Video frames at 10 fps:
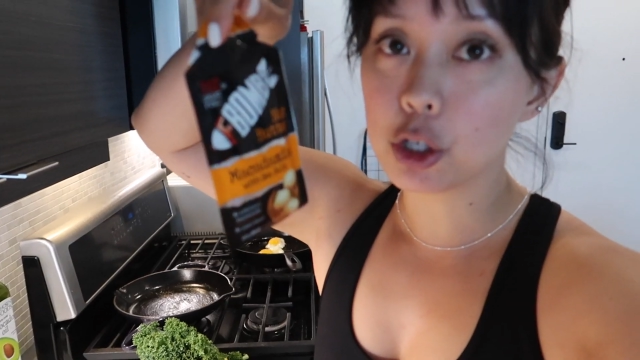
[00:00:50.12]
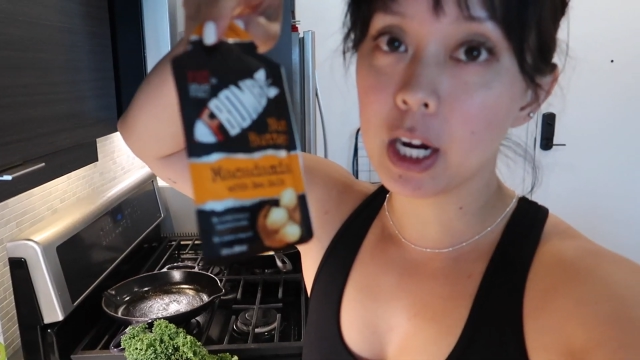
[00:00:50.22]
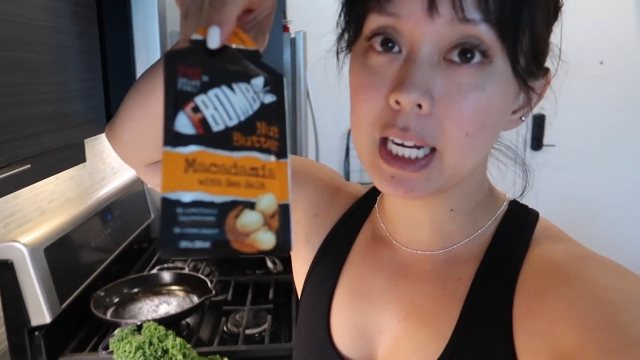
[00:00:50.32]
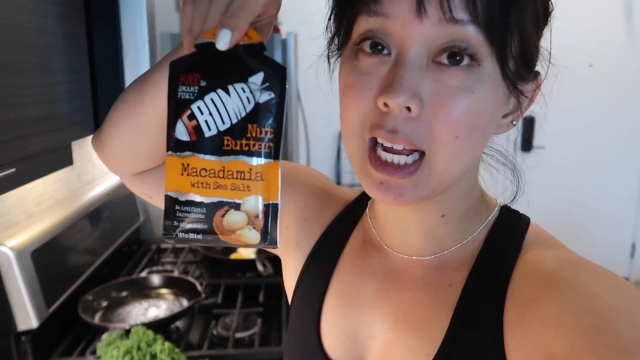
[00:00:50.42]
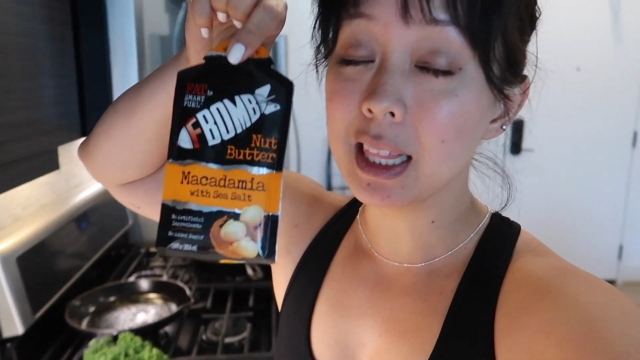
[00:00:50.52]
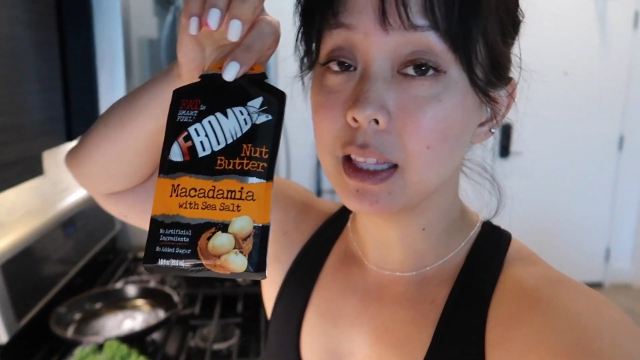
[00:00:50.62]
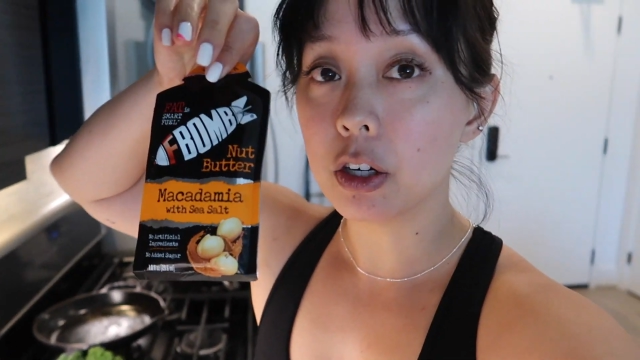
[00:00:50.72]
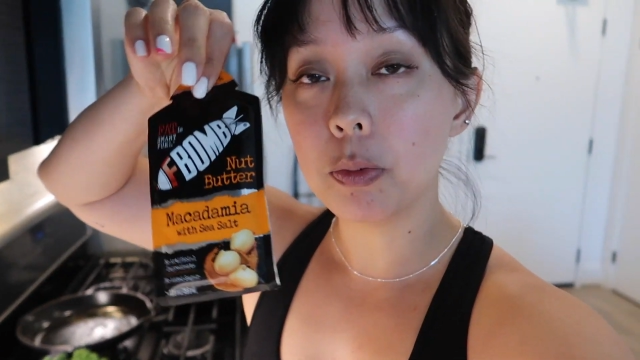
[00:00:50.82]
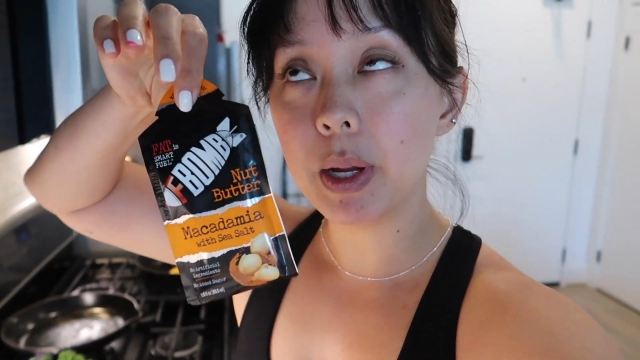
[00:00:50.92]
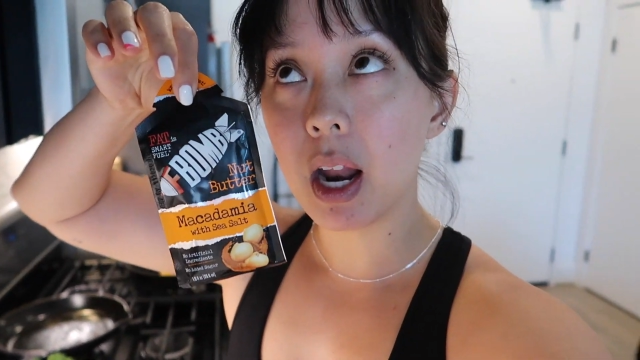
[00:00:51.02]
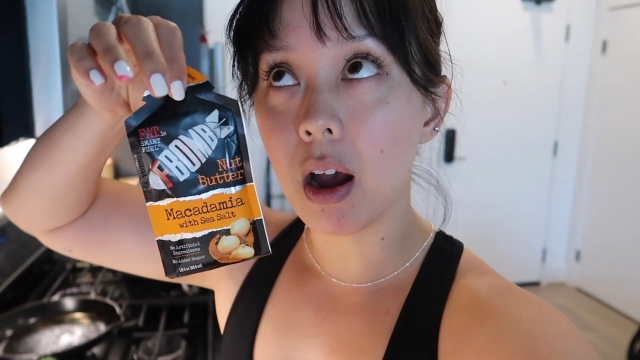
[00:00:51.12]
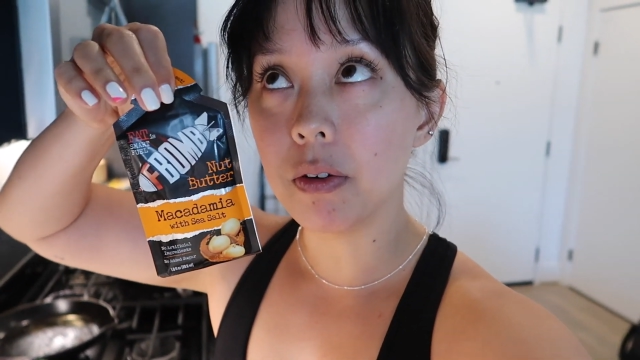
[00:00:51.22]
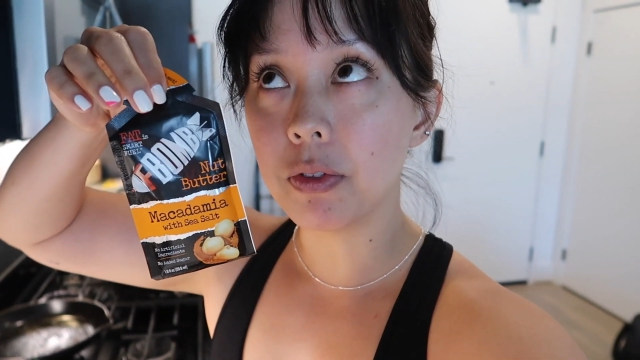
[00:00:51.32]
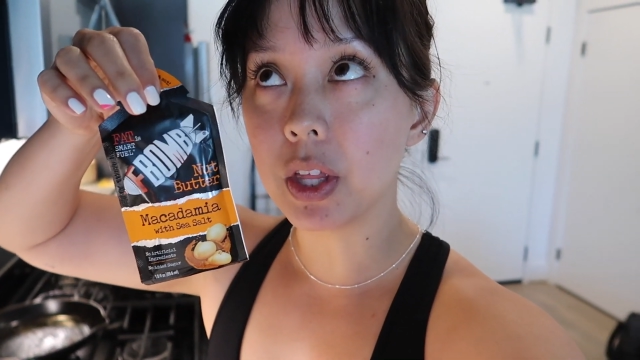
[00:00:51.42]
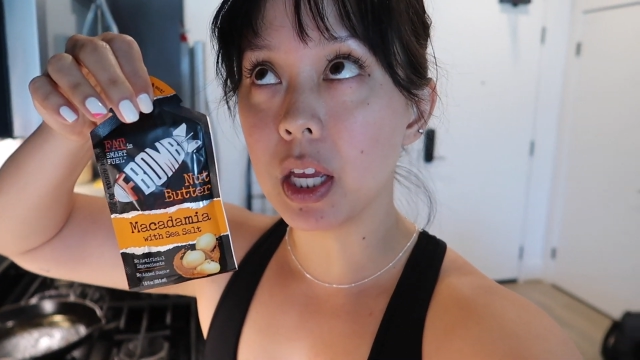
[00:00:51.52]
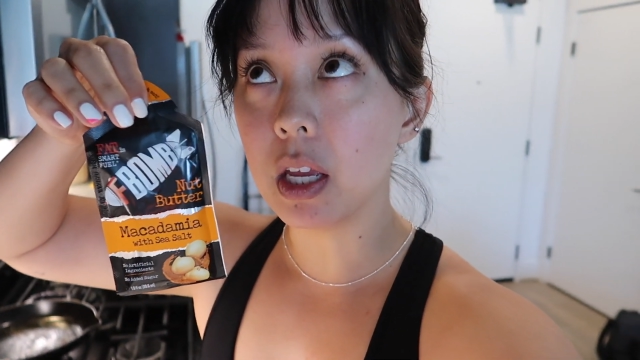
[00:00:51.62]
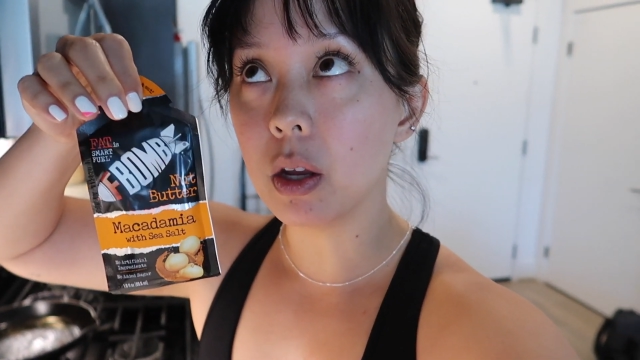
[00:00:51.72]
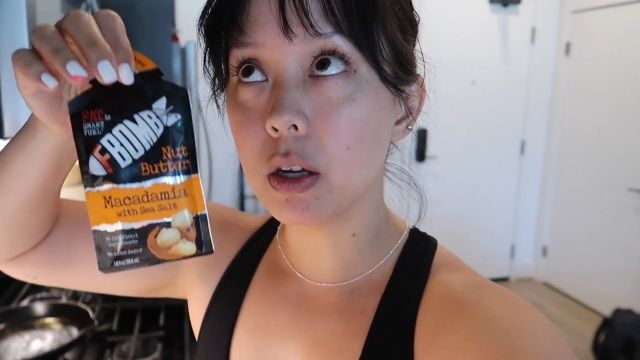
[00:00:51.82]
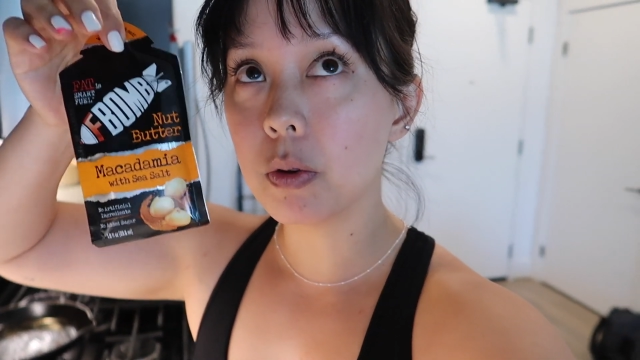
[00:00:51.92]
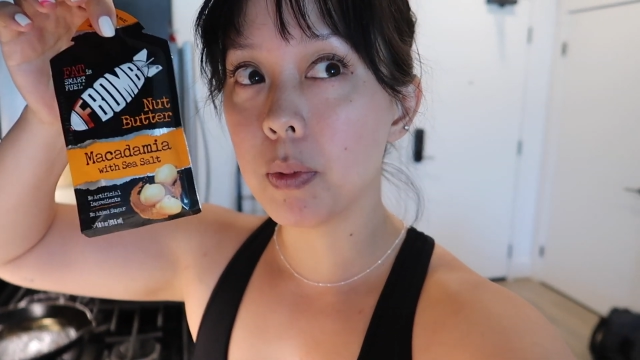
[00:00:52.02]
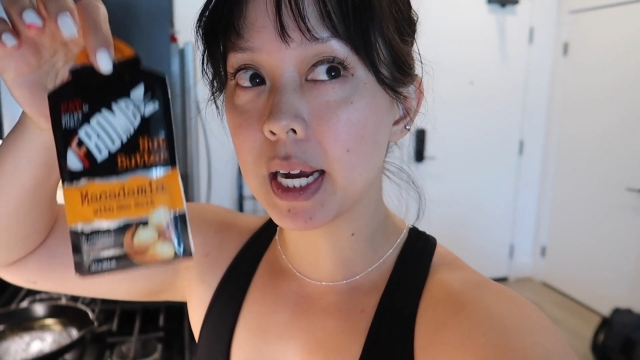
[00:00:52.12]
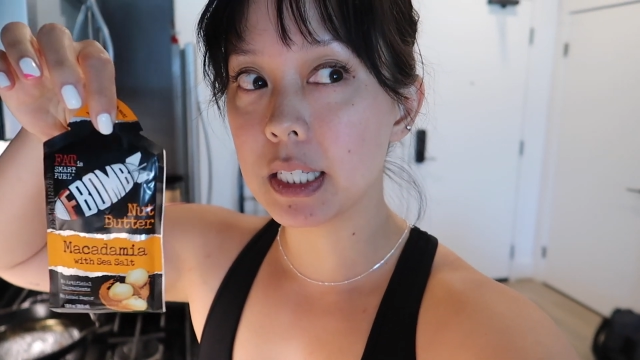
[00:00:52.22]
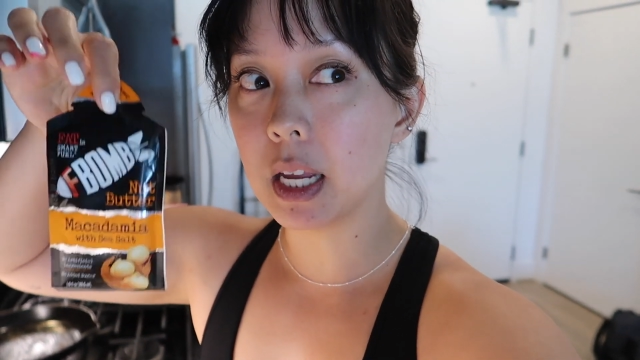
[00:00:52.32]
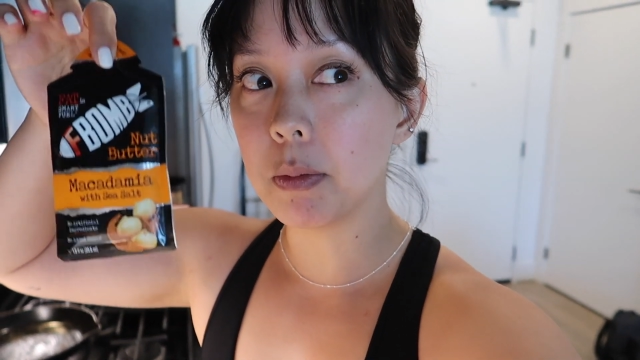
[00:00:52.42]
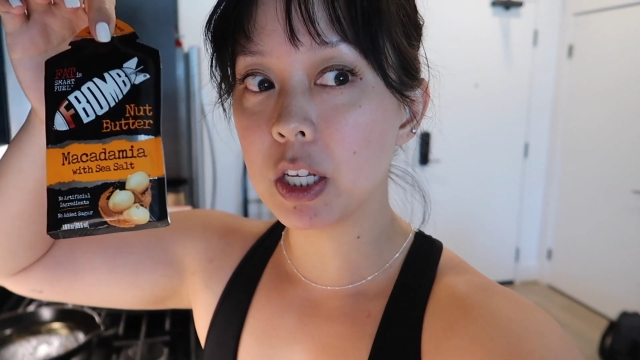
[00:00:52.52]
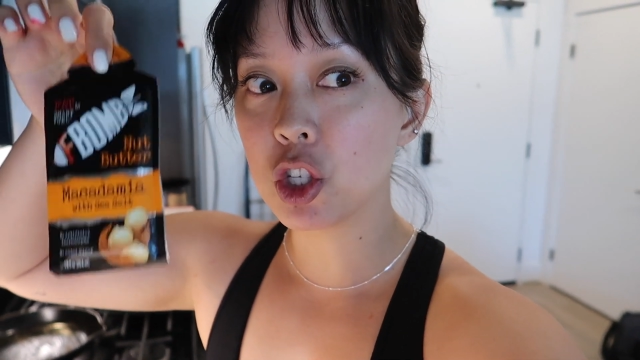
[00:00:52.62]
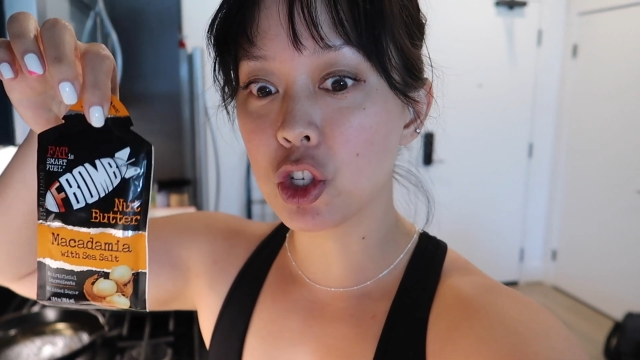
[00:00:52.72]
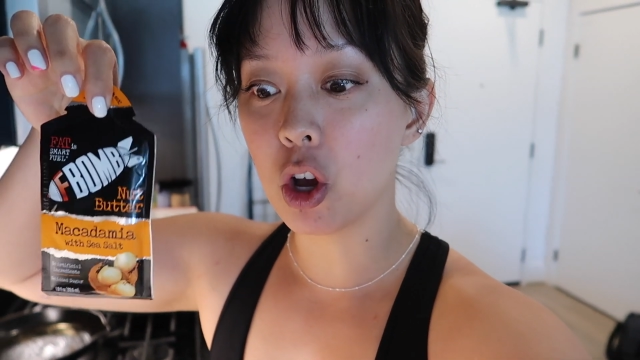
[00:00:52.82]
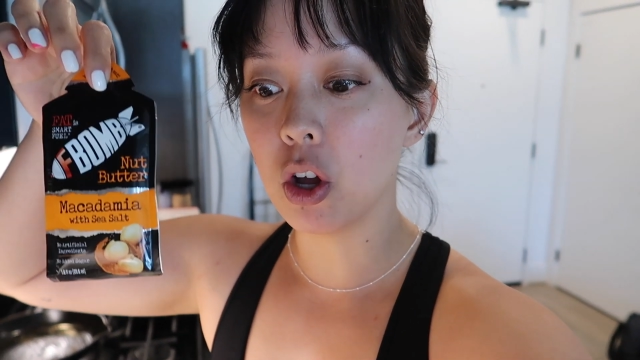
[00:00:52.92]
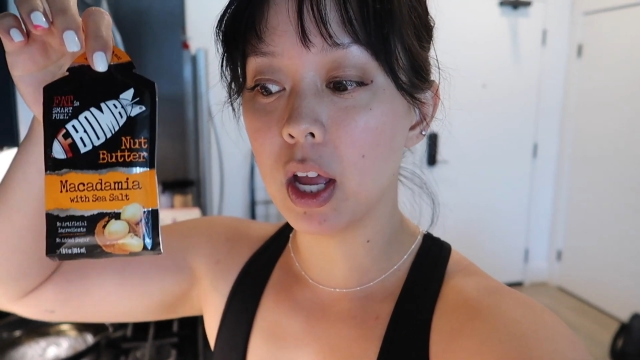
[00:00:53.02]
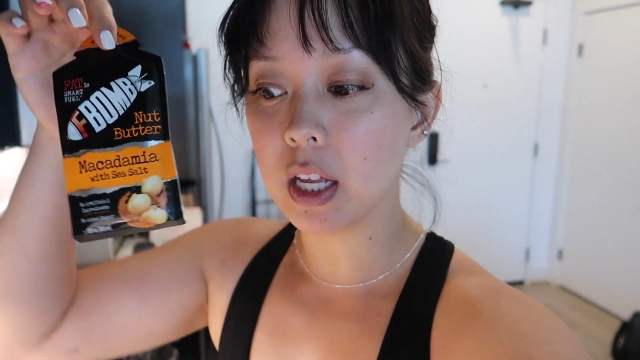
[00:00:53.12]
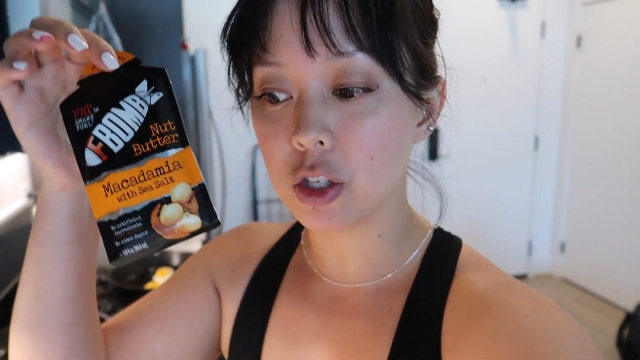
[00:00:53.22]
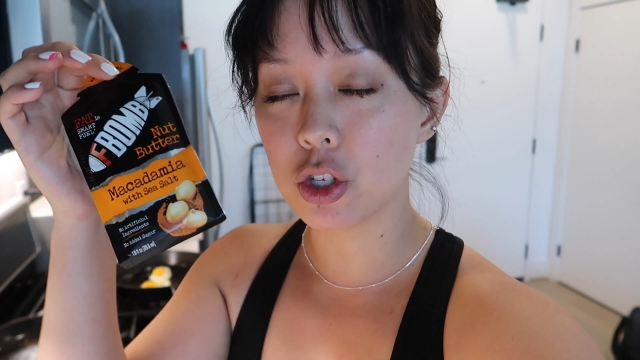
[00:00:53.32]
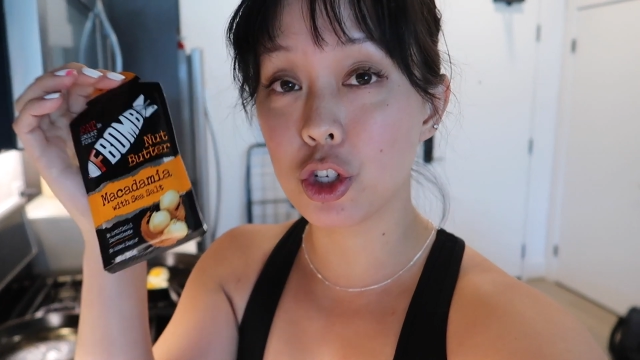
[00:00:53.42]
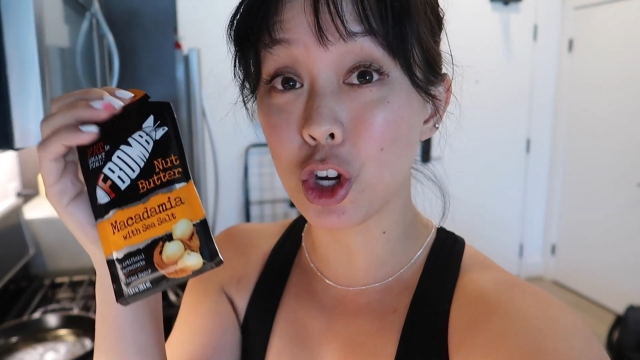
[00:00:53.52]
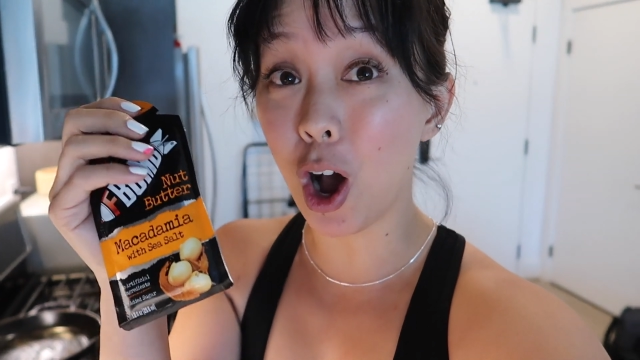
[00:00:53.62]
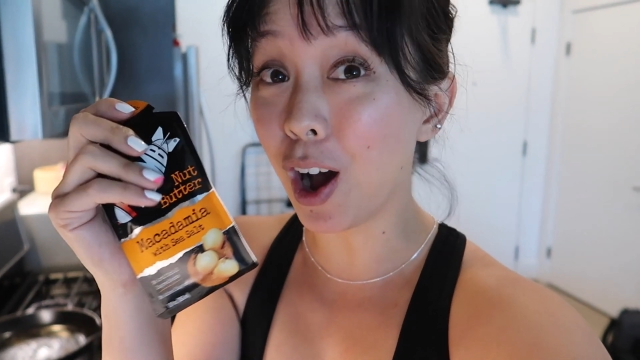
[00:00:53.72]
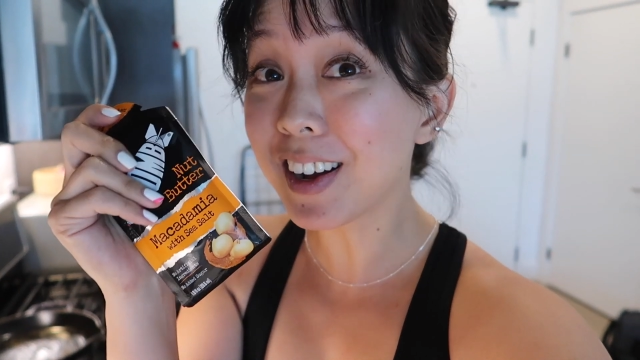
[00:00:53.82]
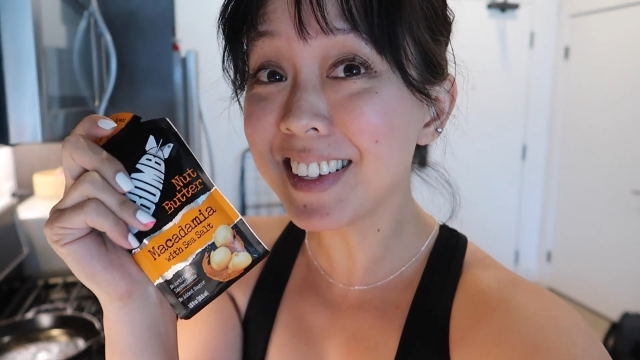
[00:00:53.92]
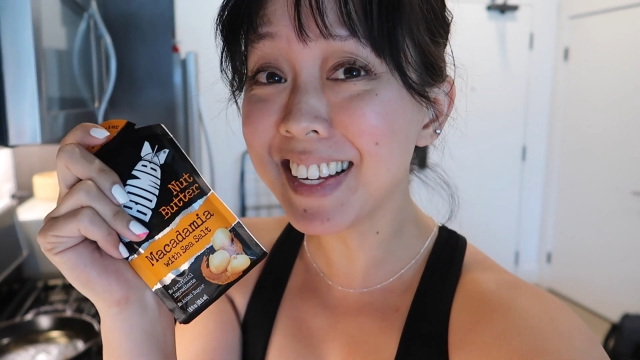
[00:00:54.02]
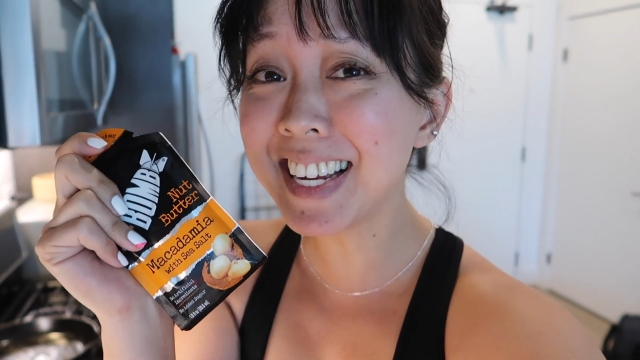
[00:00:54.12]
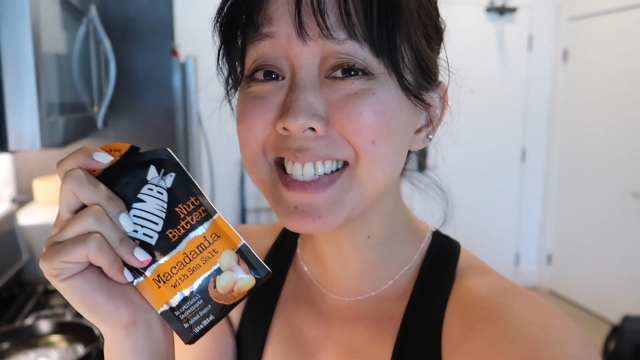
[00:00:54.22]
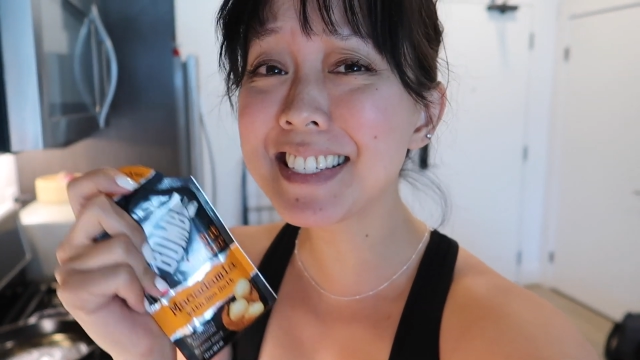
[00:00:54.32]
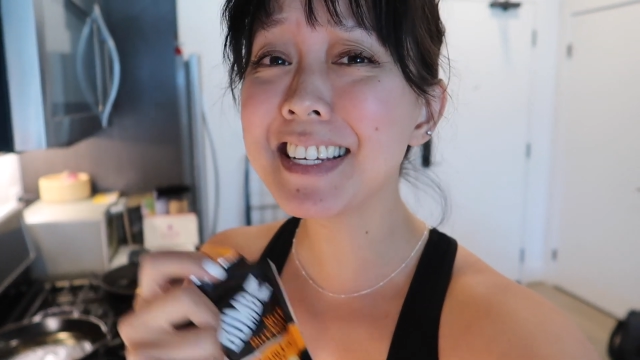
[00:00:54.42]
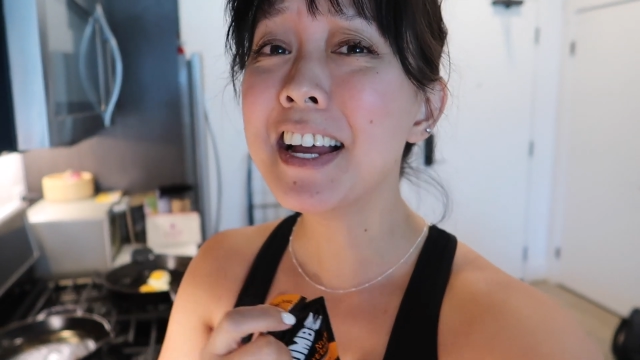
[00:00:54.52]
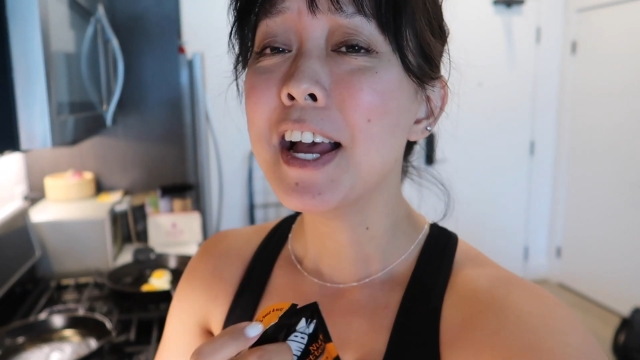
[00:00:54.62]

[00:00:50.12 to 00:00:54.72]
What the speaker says: tried a little bit of the macadamia and salt and chocolate.